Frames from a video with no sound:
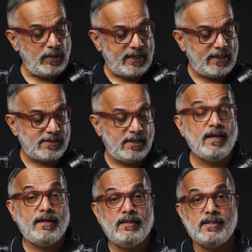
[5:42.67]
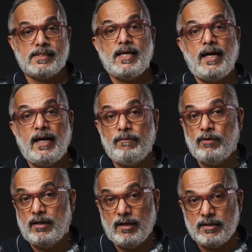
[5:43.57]
Whereas this guy
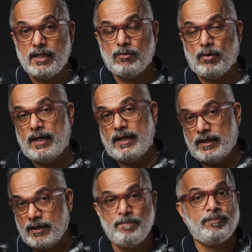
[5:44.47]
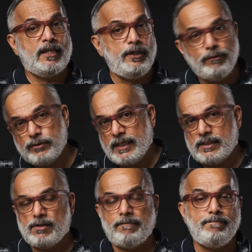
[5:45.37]
will require new
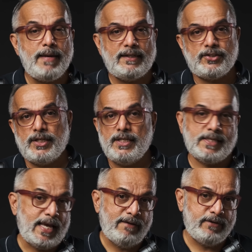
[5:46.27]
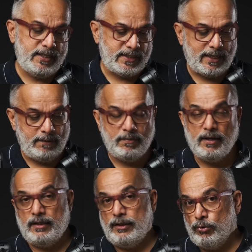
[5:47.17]
sets of batteries every time
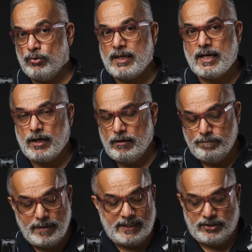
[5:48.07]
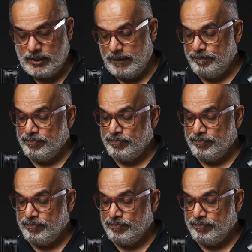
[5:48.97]
you run out of battery.